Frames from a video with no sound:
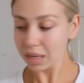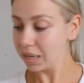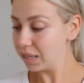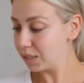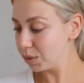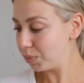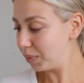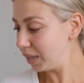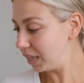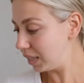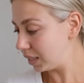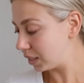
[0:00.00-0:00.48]

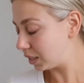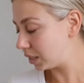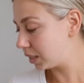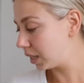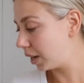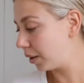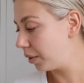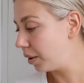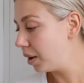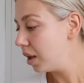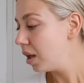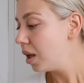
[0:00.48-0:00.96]
it's weird.
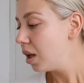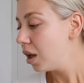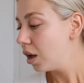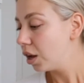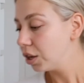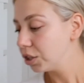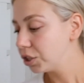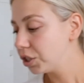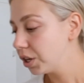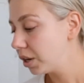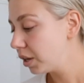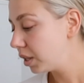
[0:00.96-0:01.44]
So
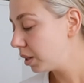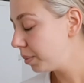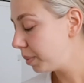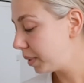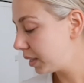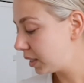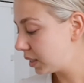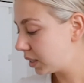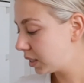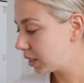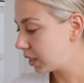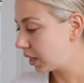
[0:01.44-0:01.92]
I'll show you the
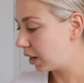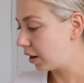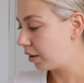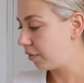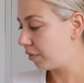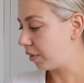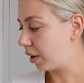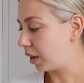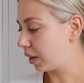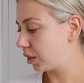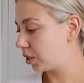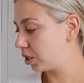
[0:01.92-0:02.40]
drinks that
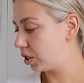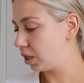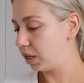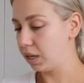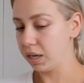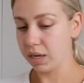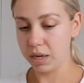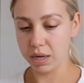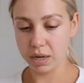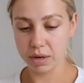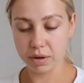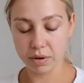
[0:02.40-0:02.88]
I've
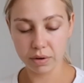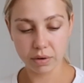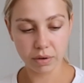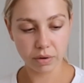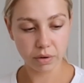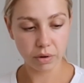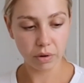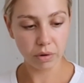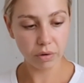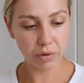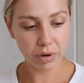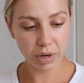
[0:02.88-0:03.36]
actually
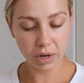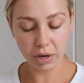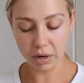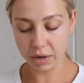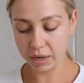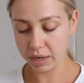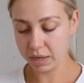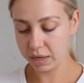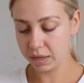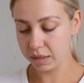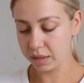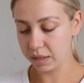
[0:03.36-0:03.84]
already
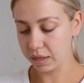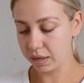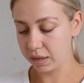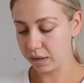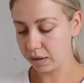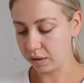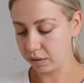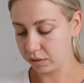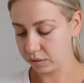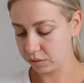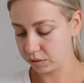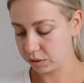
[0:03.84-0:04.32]
got in and
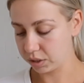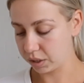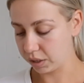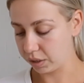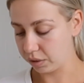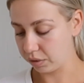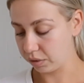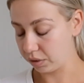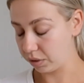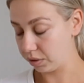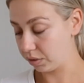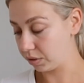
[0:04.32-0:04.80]
then I'll show
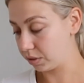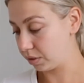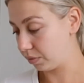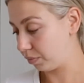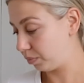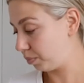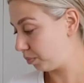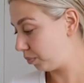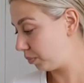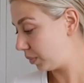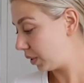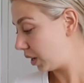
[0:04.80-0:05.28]
you all the
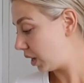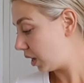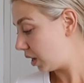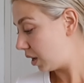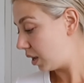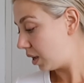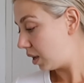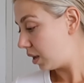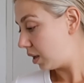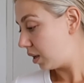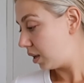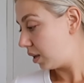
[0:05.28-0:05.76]
others
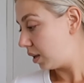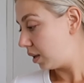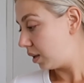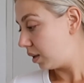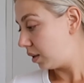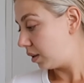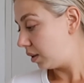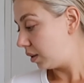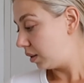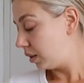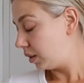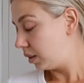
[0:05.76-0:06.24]

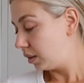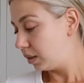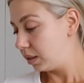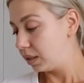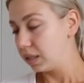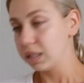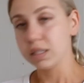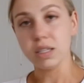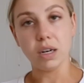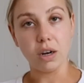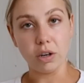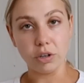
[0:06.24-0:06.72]

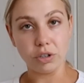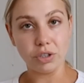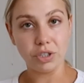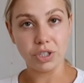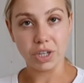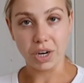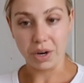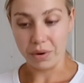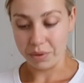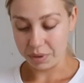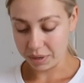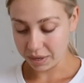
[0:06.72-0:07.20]
there's a lot to
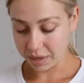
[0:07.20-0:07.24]
show.